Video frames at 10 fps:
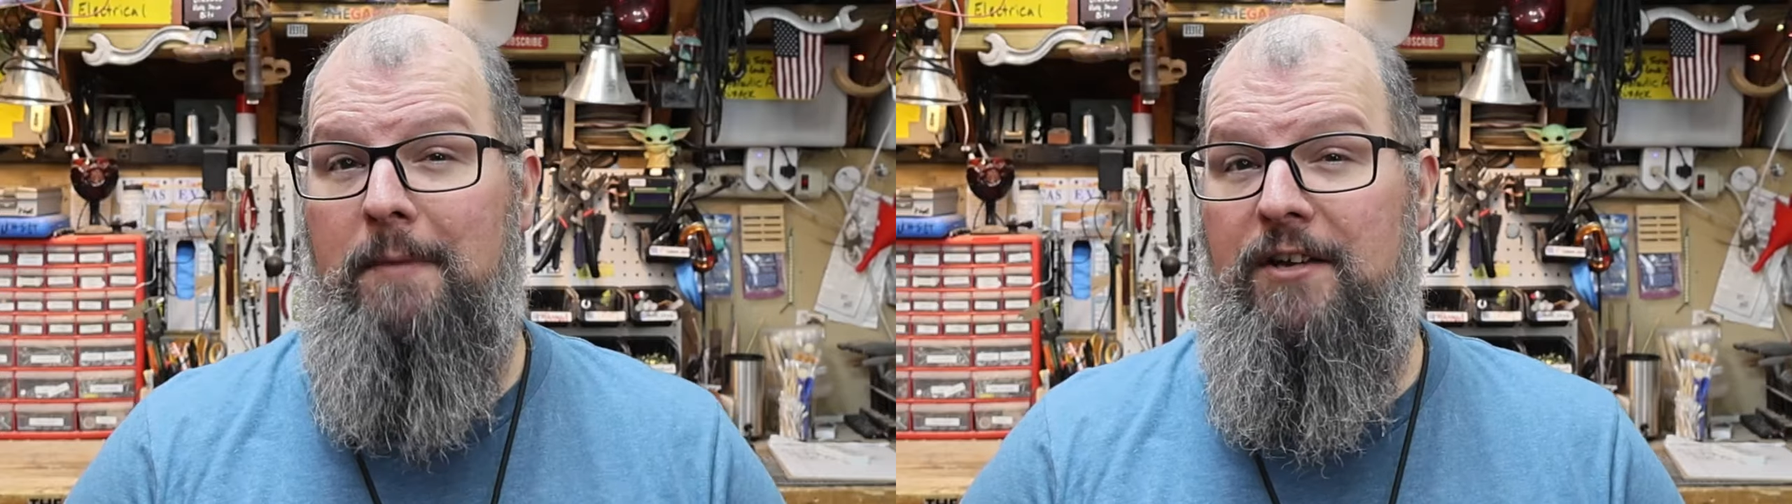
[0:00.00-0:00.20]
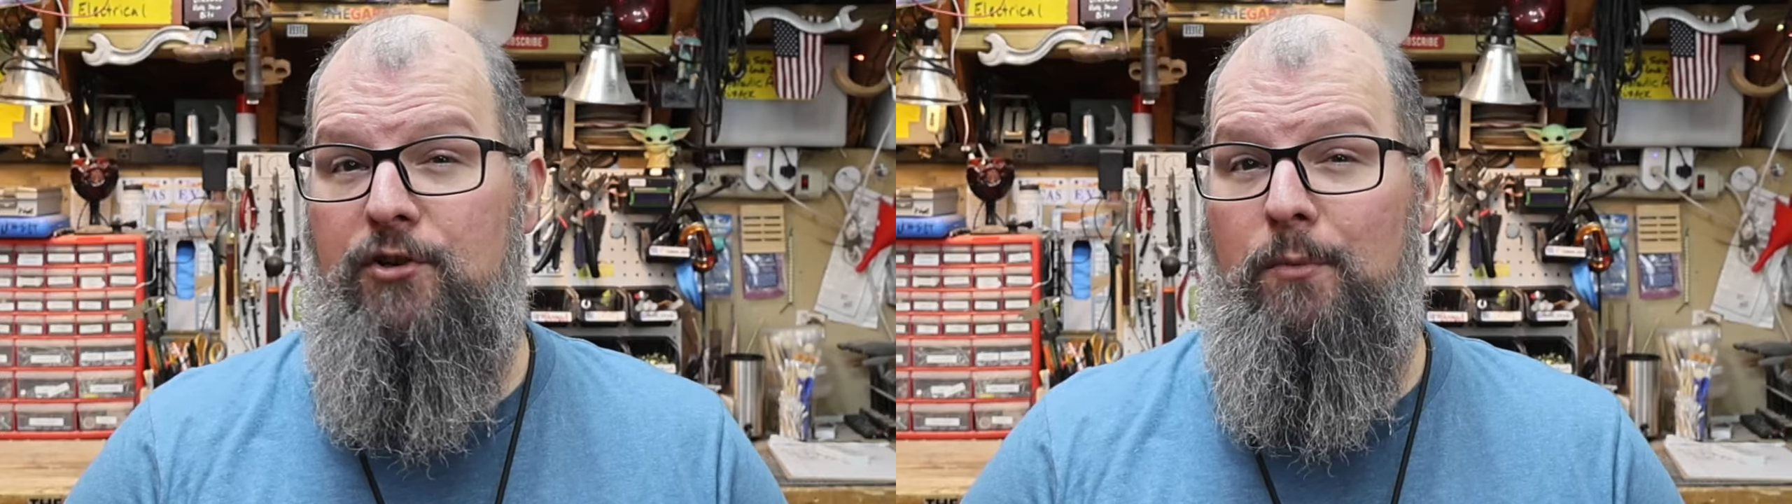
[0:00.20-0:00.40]
and
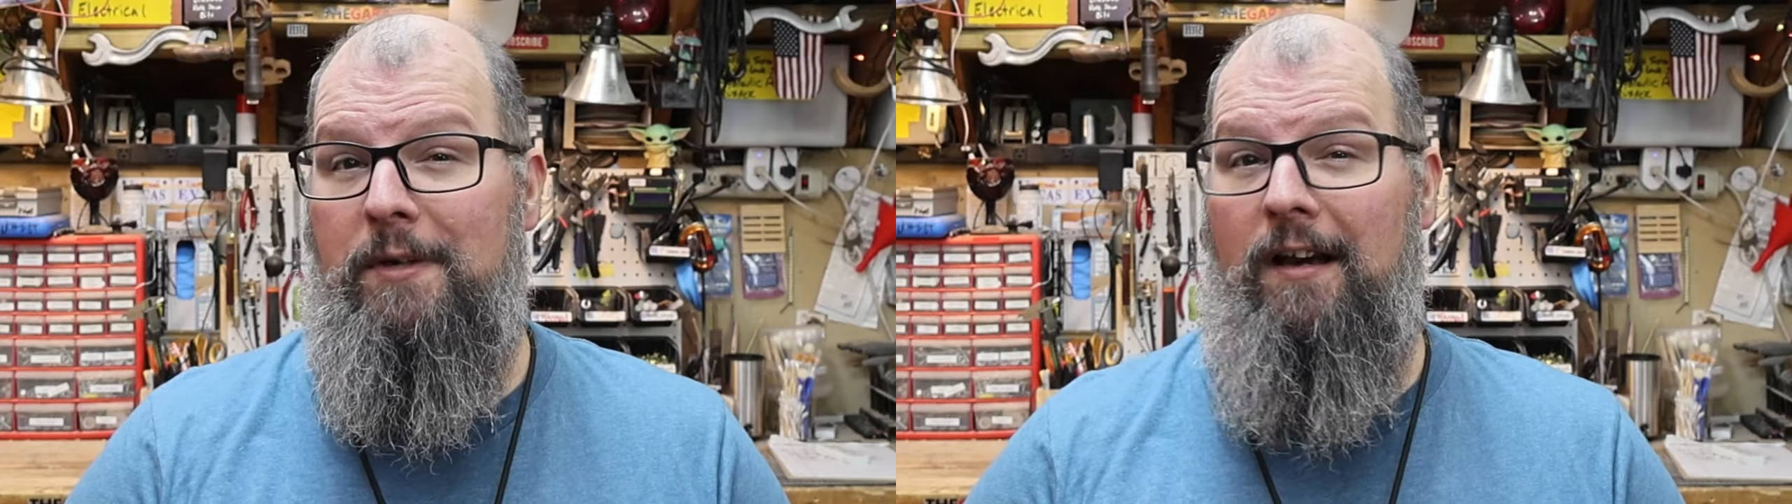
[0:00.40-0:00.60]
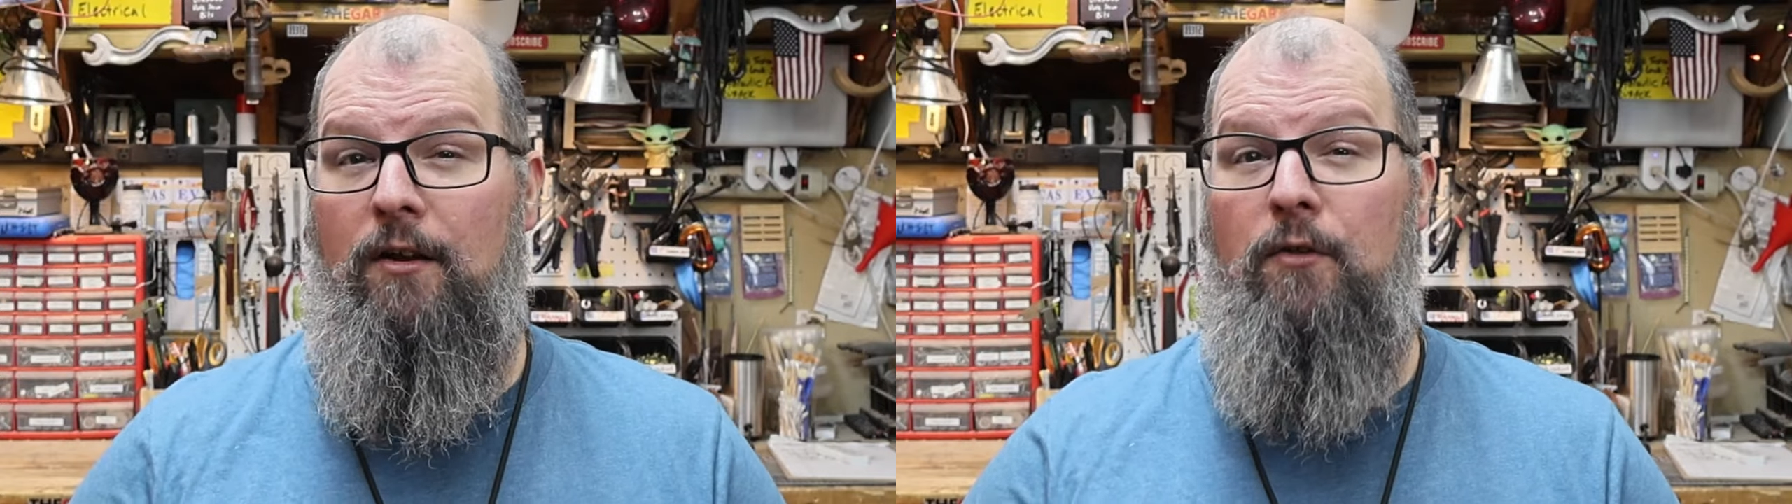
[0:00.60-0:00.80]
make sure we
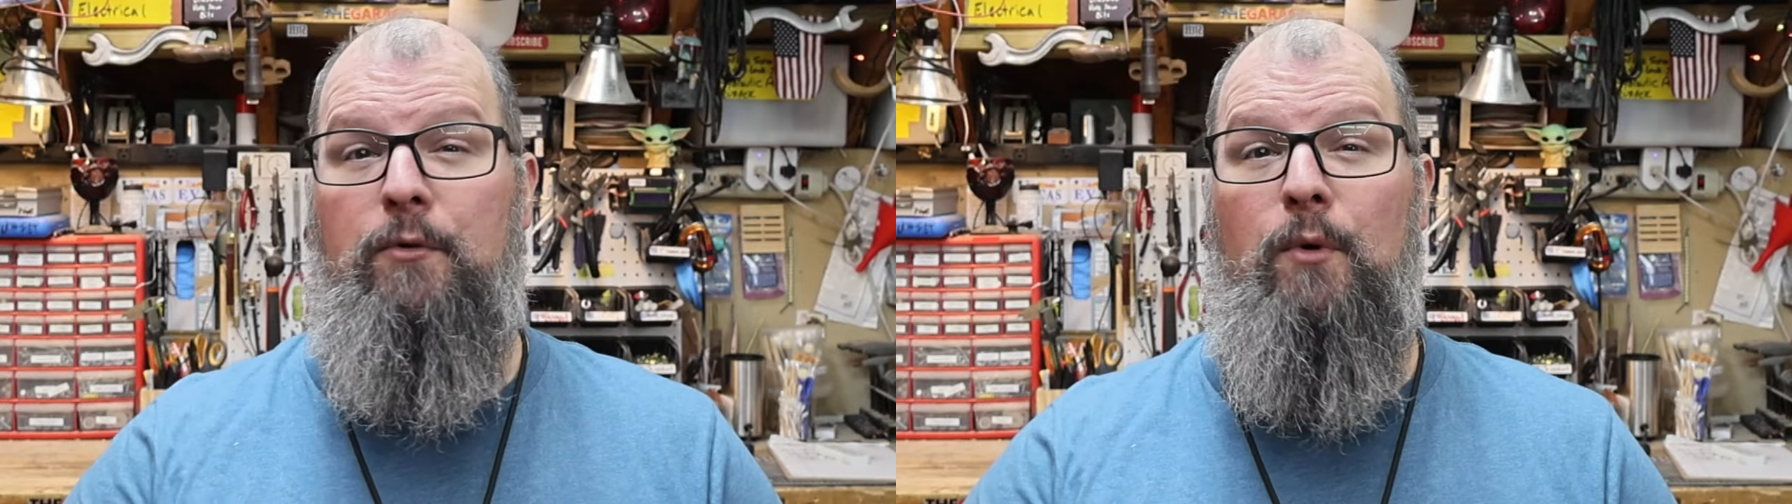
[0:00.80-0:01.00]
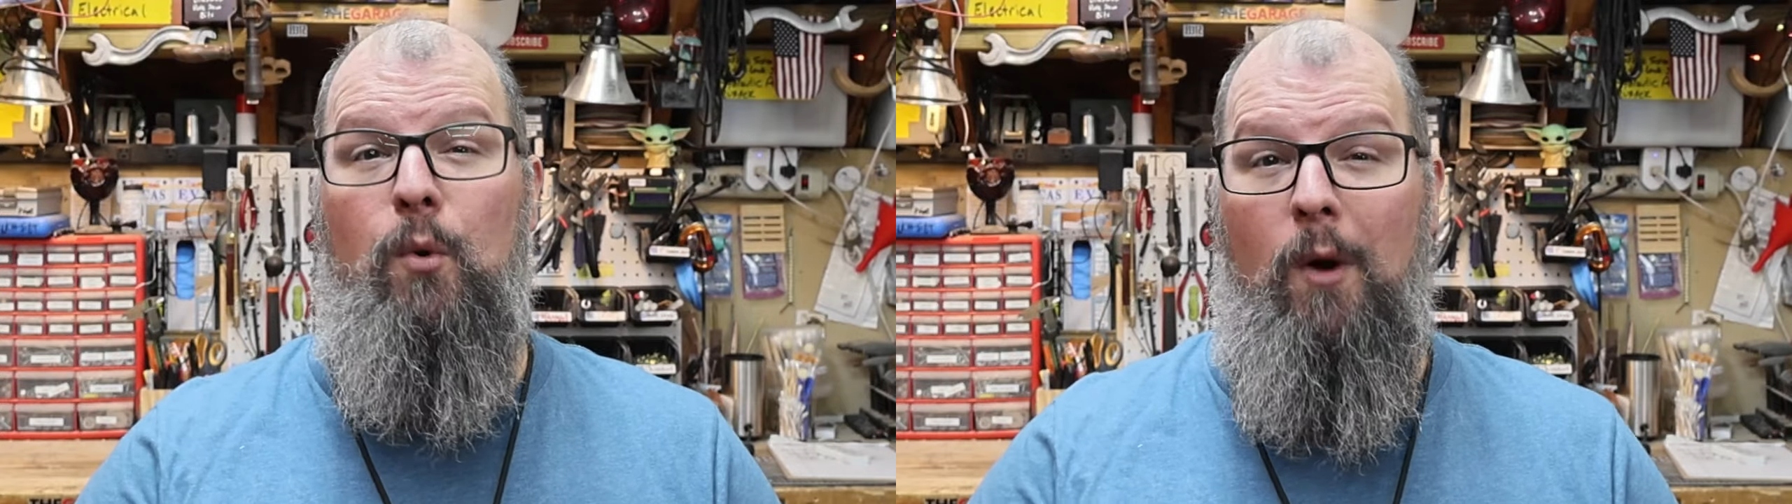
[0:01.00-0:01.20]
got all the
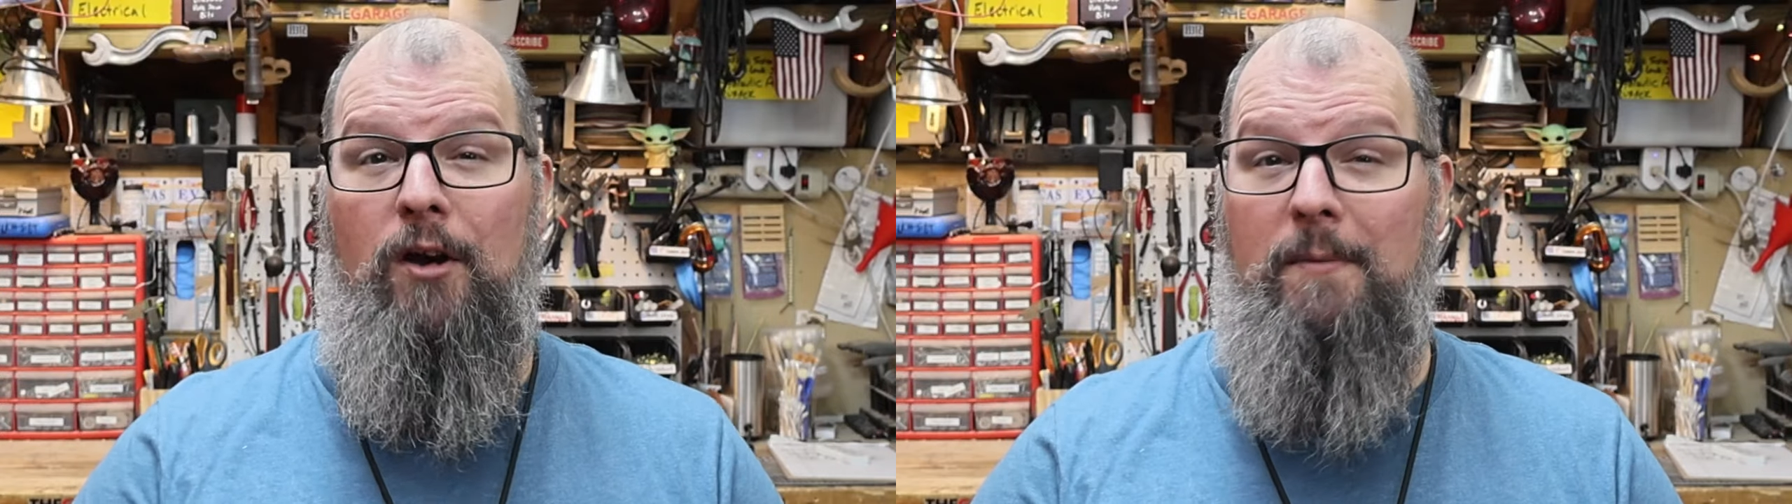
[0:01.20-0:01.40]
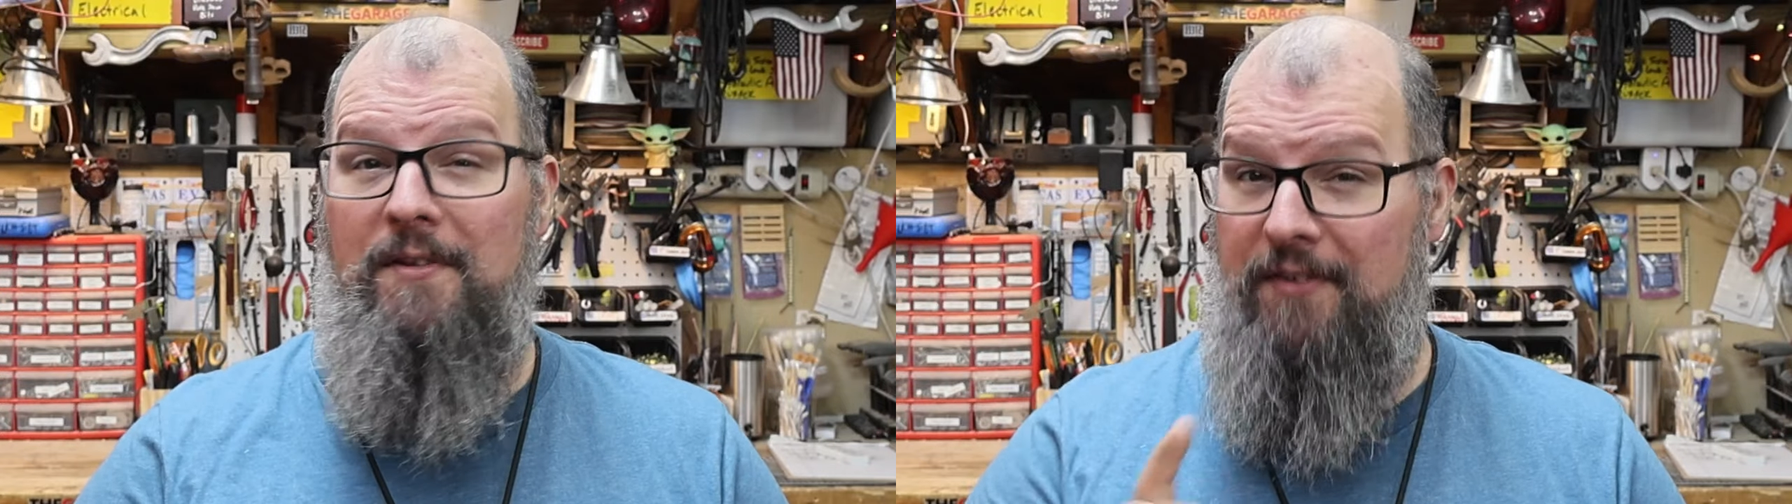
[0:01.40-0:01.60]

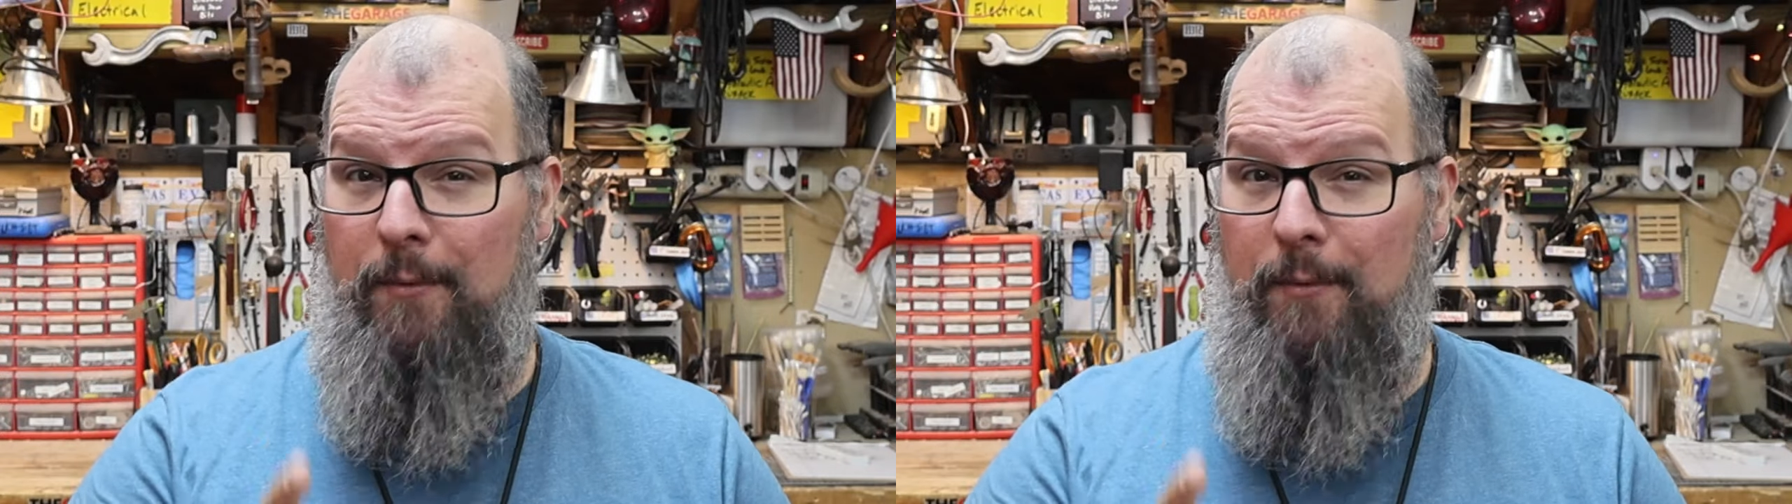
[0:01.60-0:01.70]
requirements